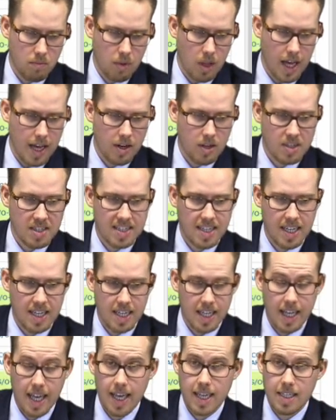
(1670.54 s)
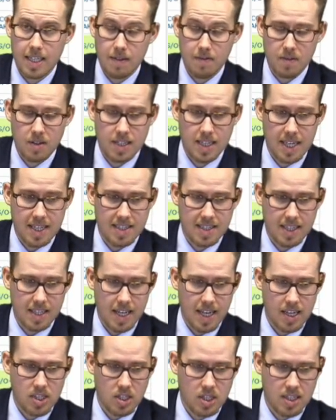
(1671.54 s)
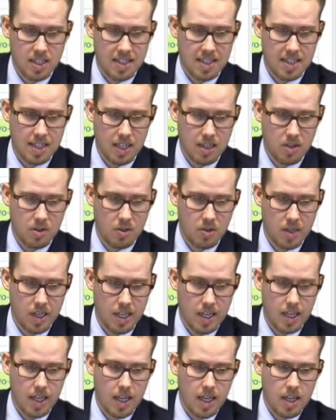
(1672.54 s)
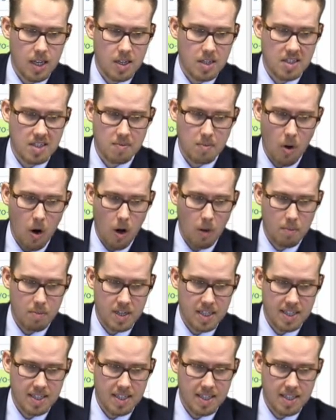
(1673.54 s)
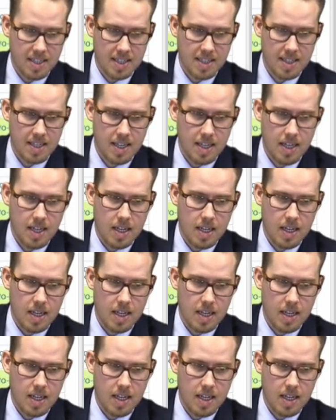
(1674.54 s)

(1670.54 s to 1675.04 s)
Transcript: letters to indicate different designations, including small business,